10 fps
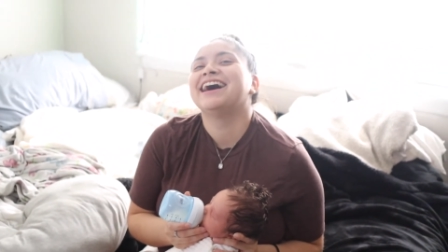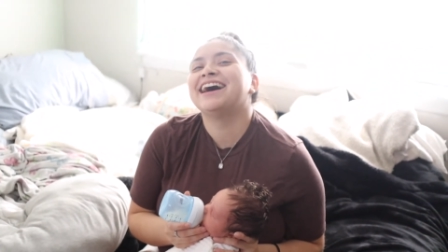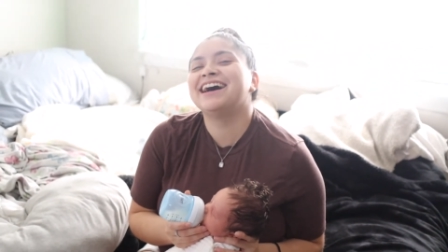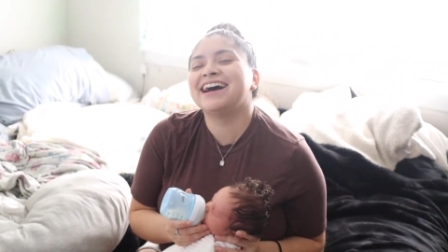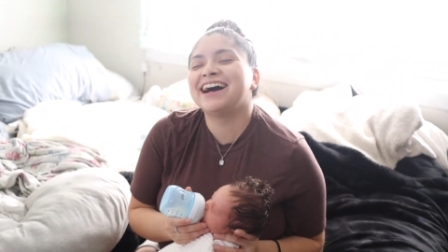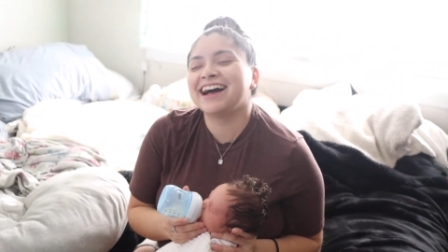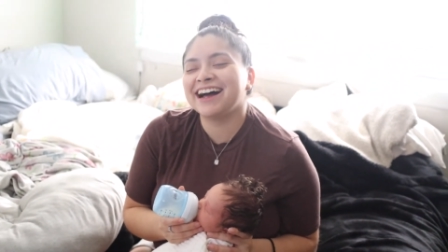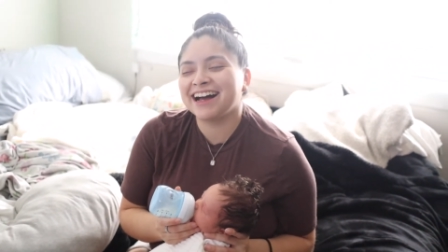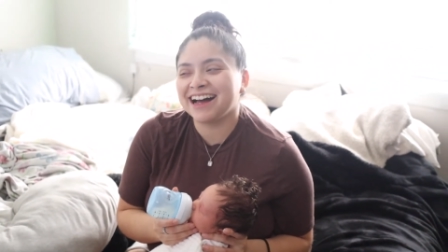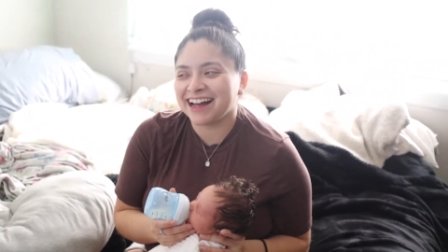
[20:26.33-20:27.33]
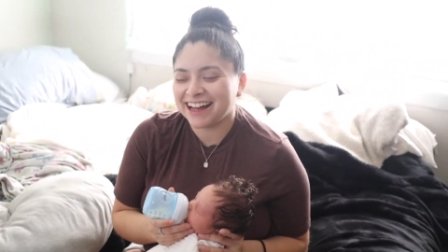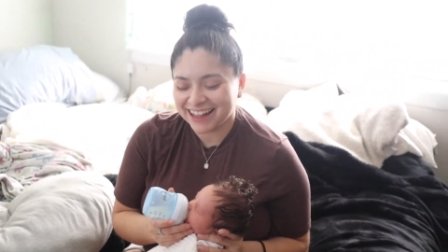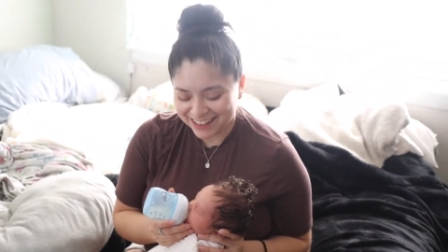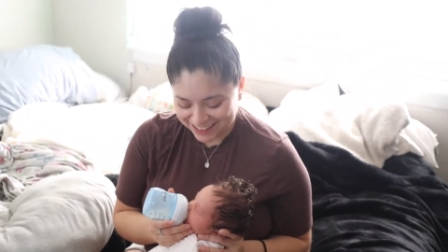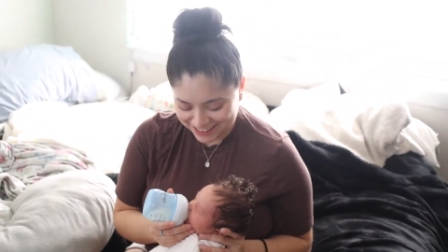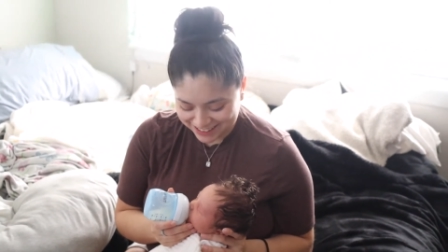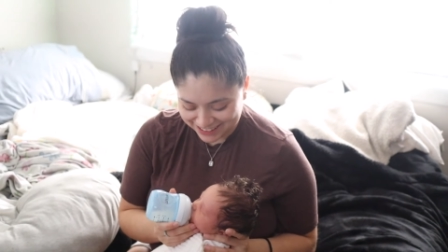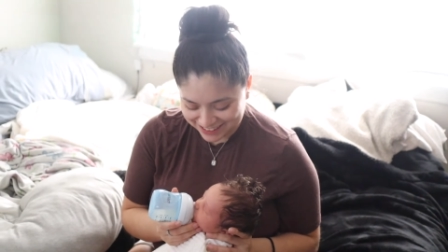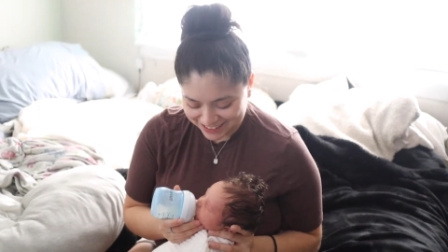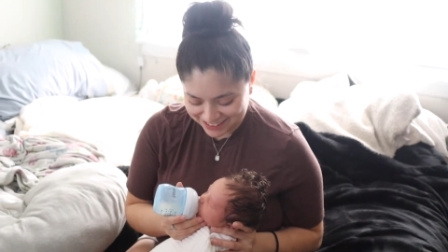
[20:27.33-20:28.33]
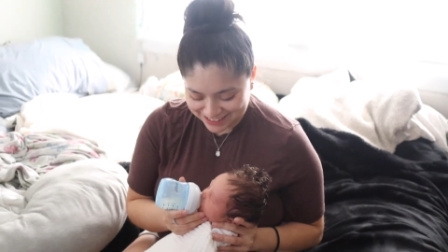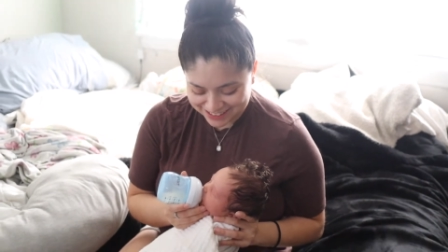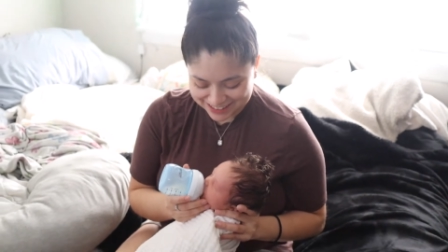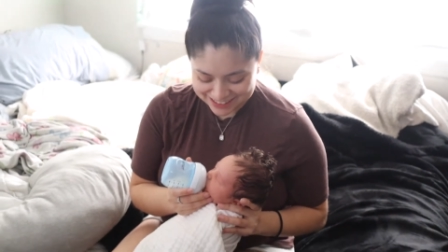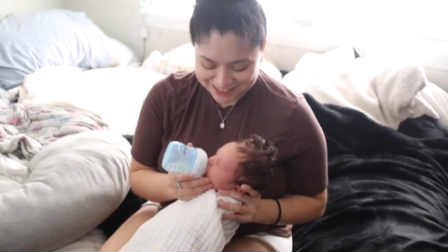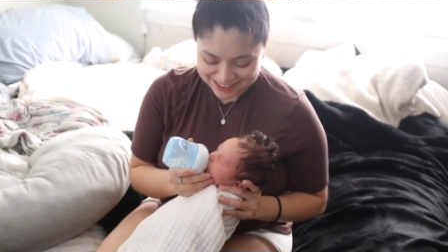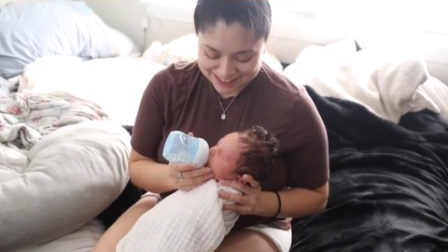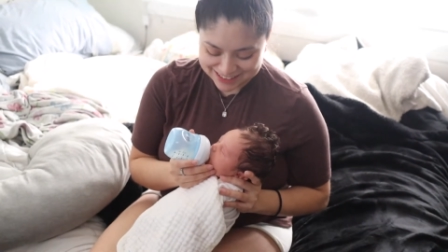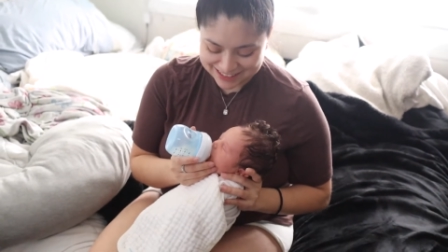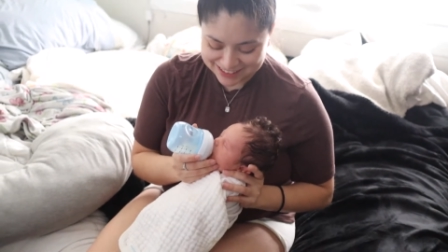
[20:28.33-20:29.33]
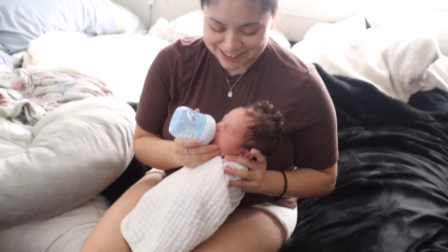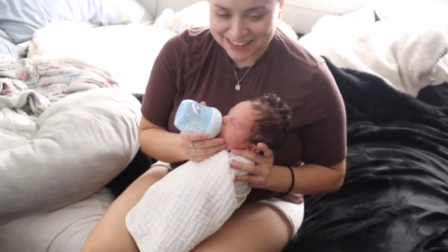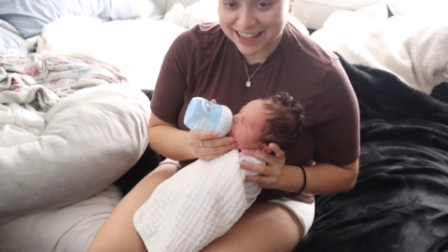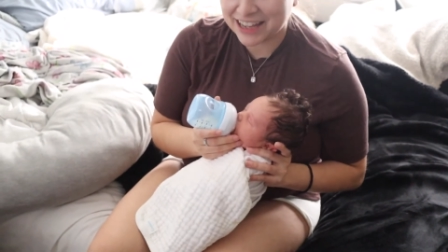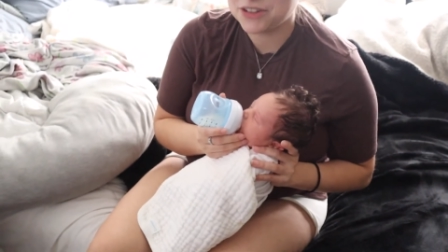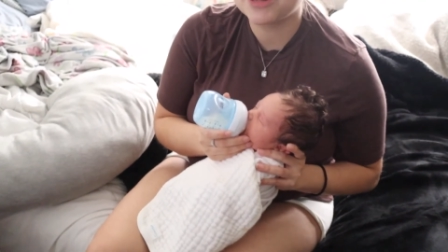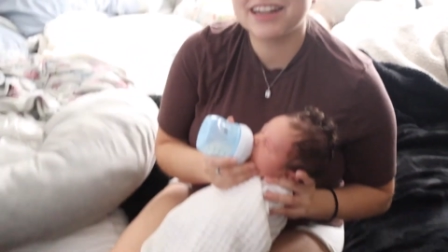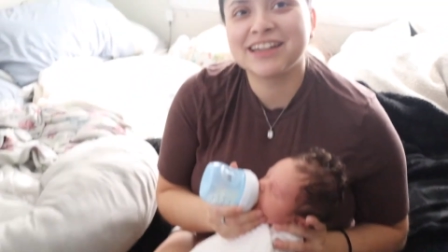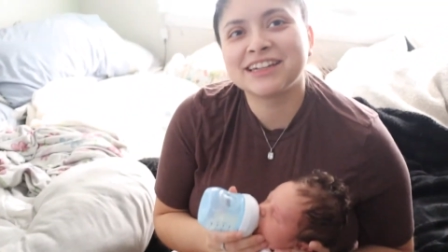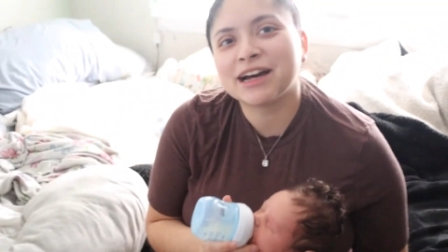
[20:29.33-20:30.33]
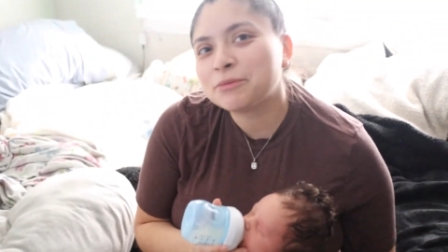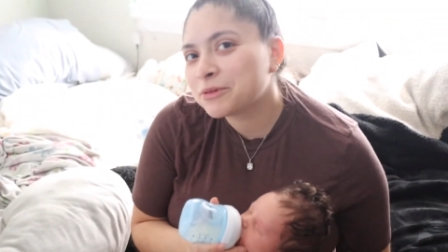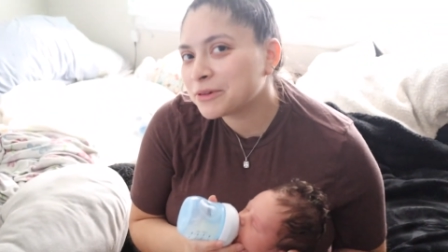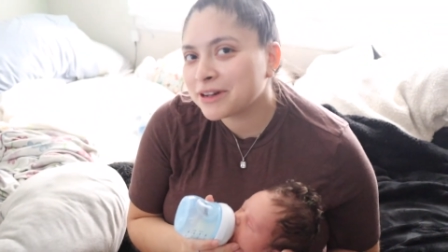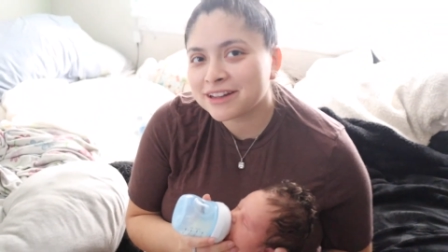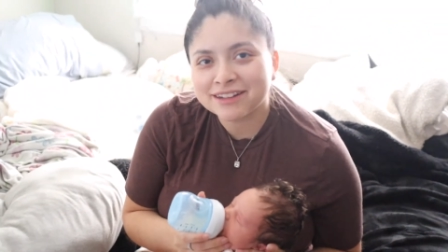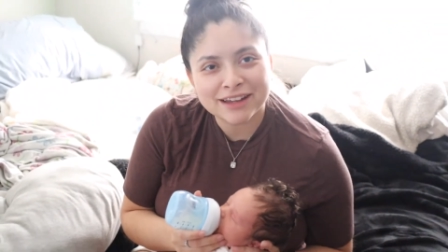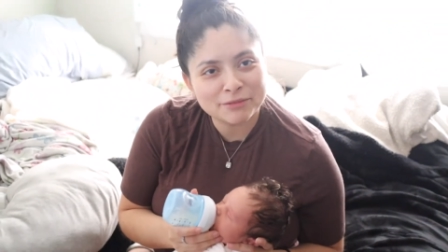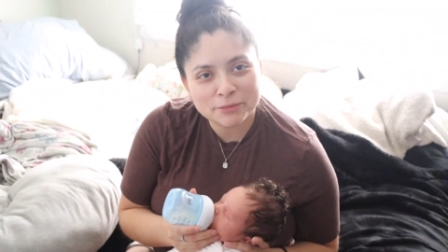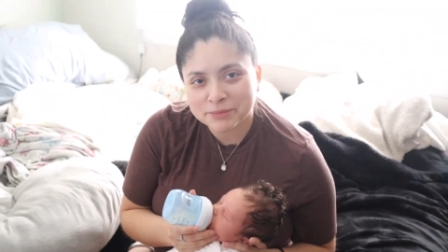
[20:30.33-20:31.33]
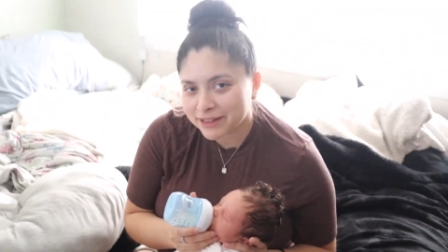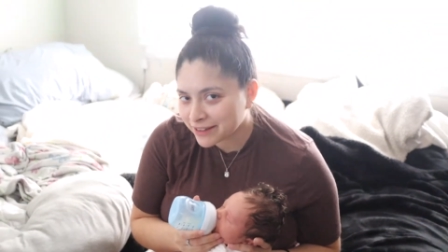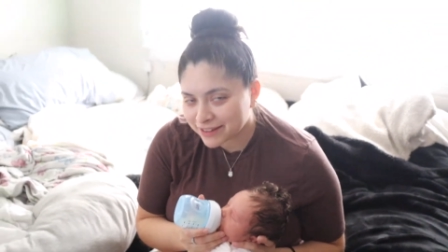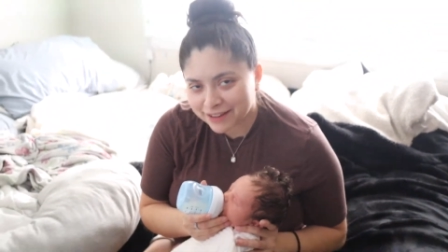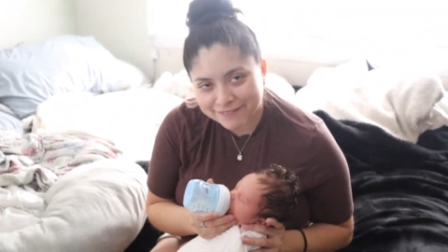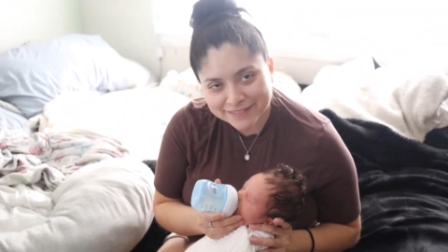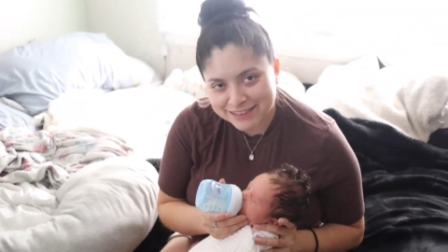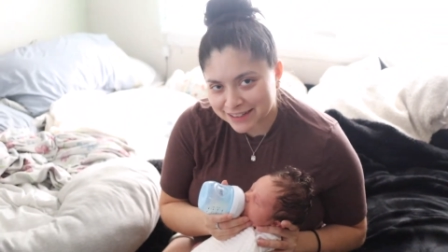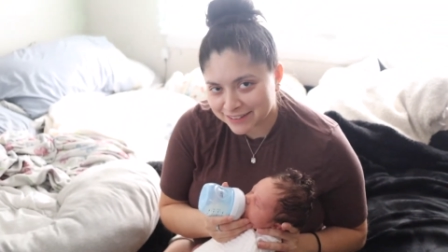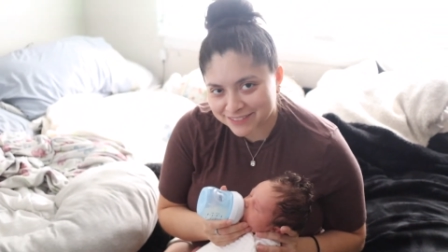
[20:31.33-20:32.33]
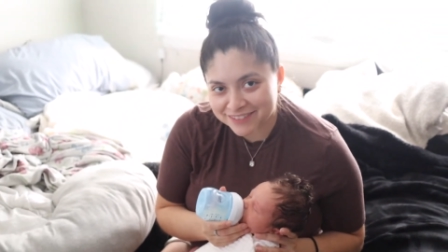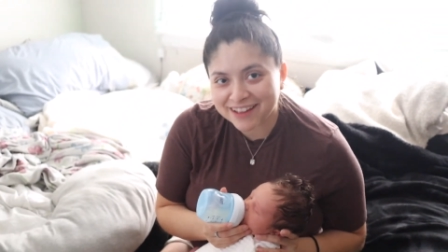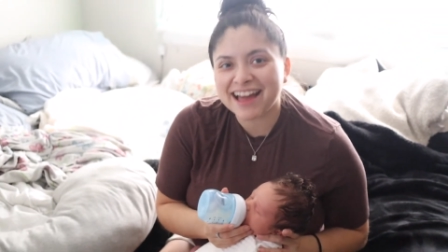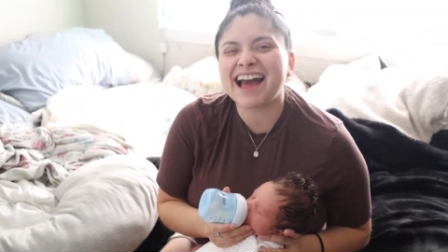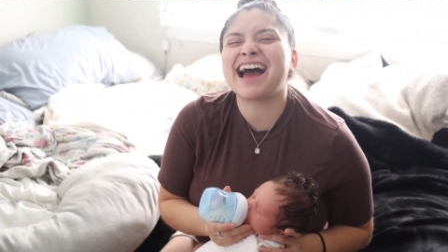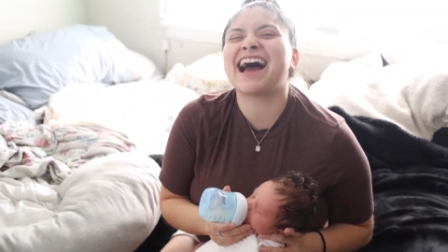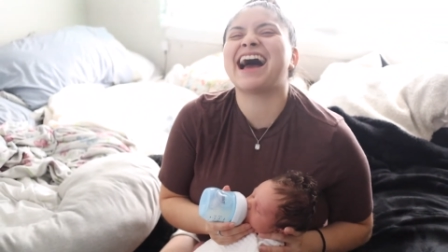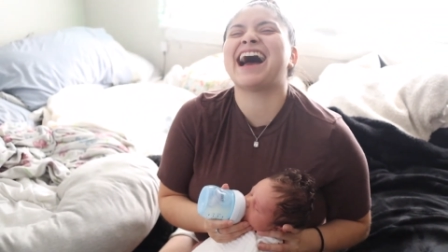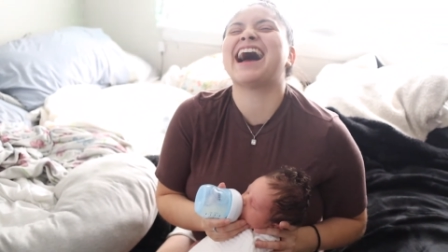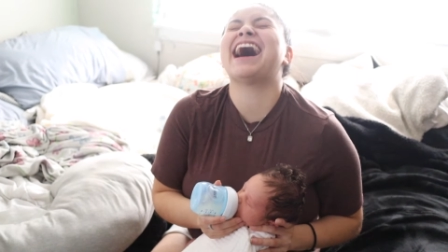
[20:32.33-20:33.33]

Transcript: Don't do that. Don't do that. And you get a double a double meat every time.